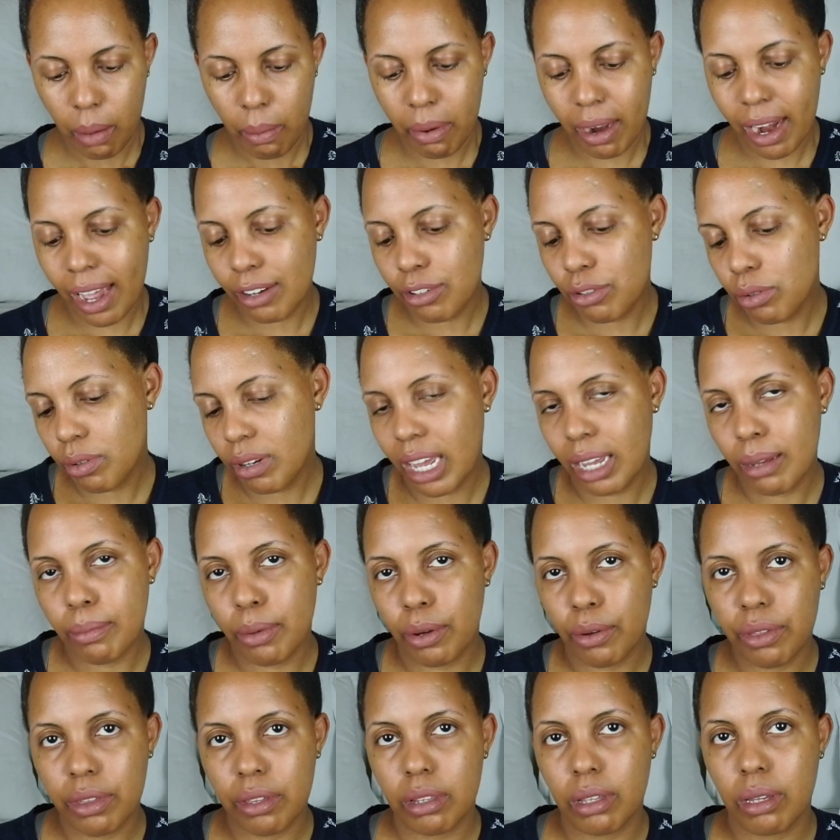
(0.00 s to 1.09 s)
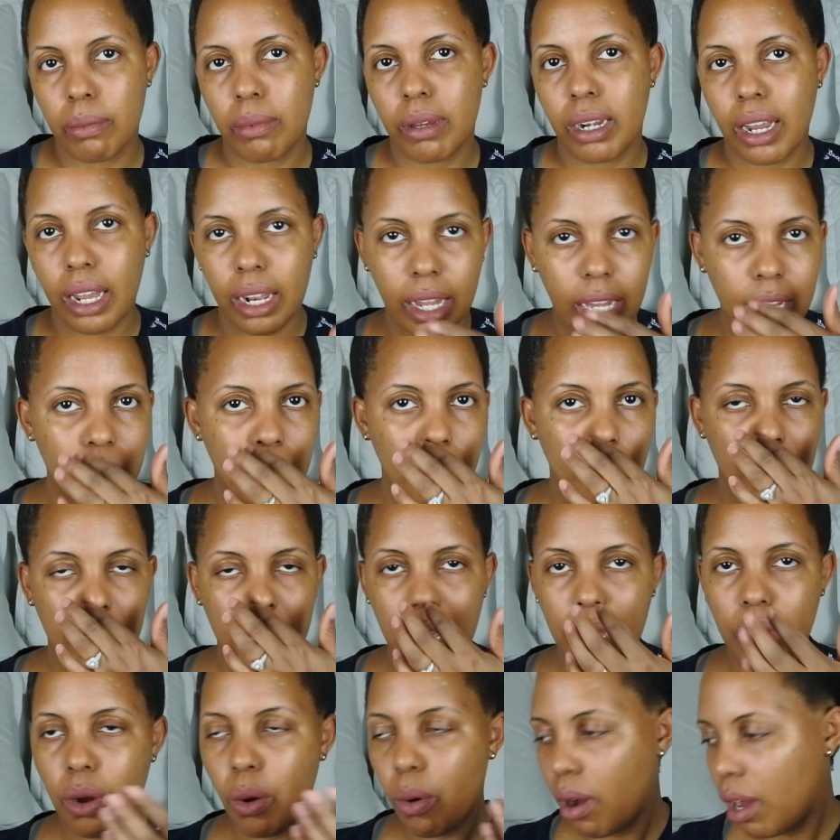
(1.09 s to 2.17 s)
But I do like both of them, and I like the way
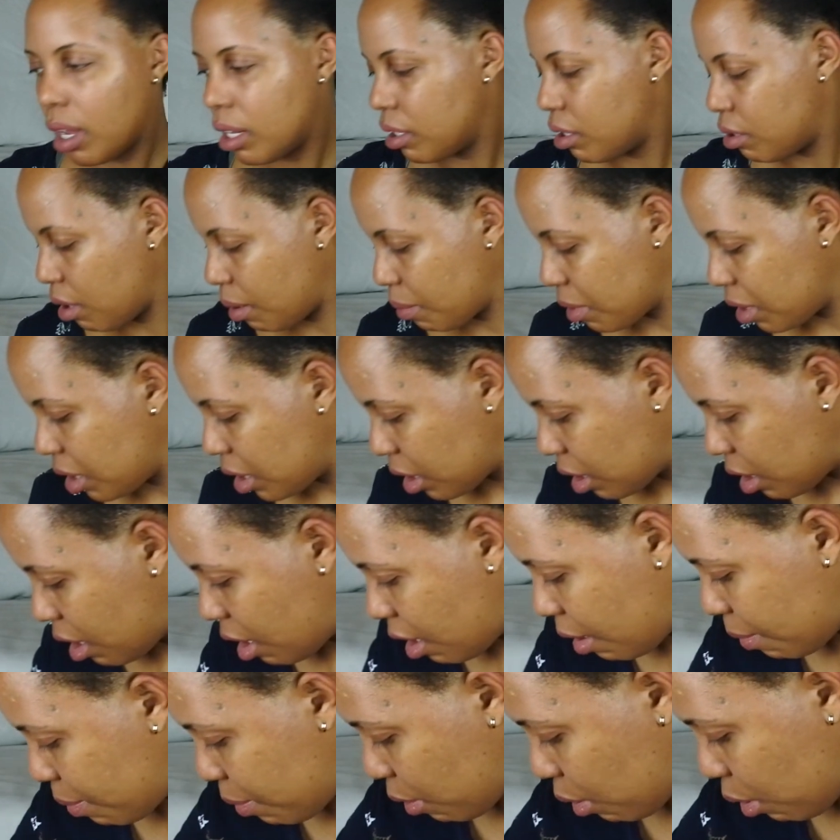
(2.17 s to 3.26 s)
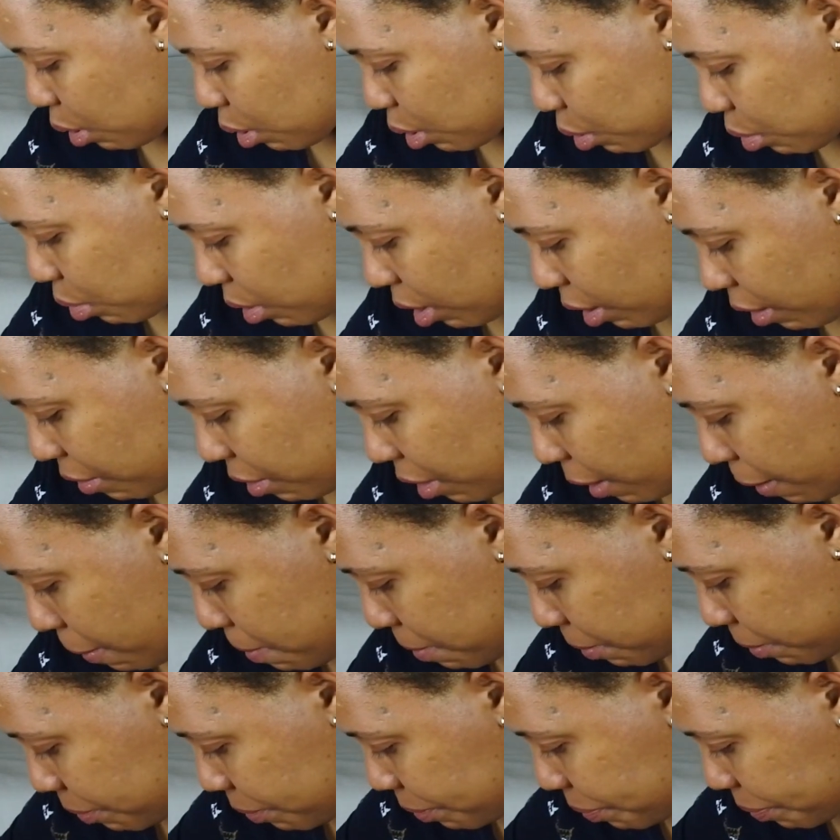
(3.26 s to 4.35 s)
they go on, so I'm going to keep all three of them.